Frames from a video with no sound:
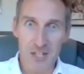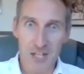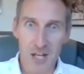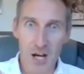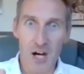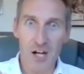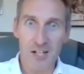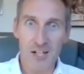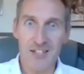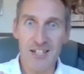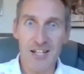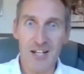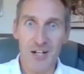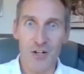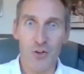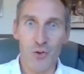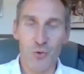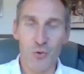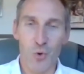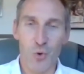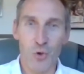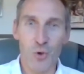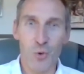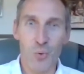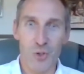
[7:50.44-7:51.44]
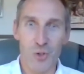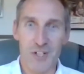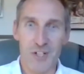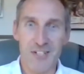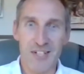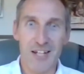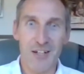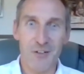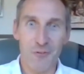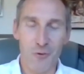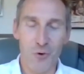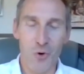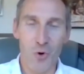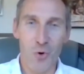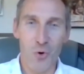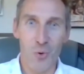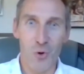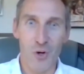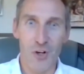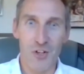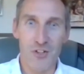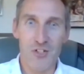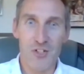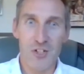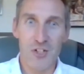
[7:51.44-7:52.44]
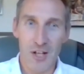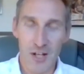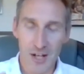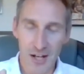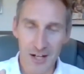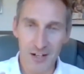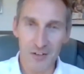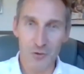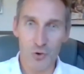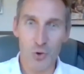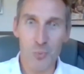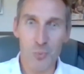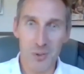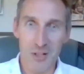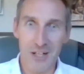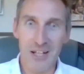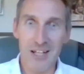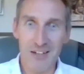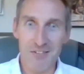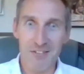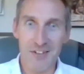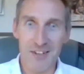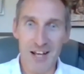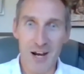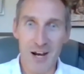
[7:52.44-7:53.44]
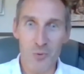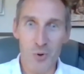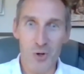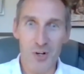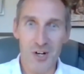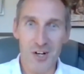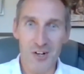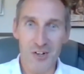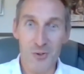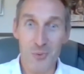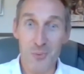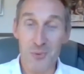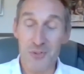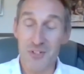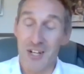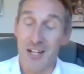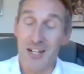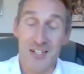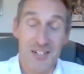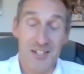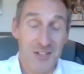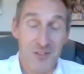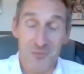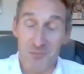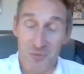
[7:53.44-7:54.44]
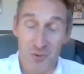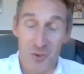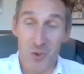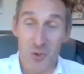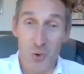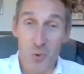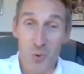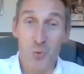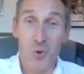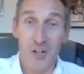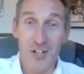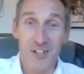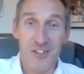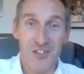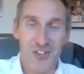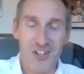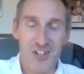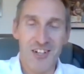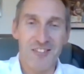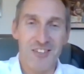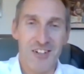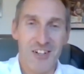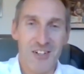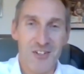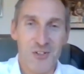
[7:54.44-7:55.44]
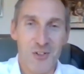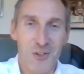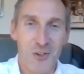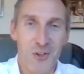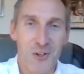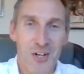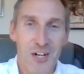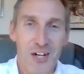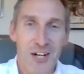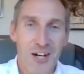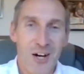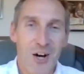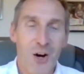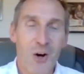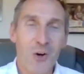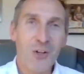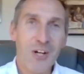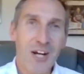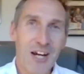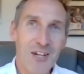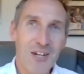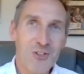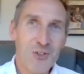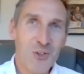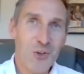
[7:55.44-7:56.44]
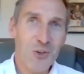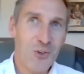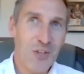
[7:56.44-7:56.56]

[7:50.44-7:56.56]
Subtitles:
the idea of what you want to take forwards. And if you believe in that 100%, you will achieve it. So, okay, so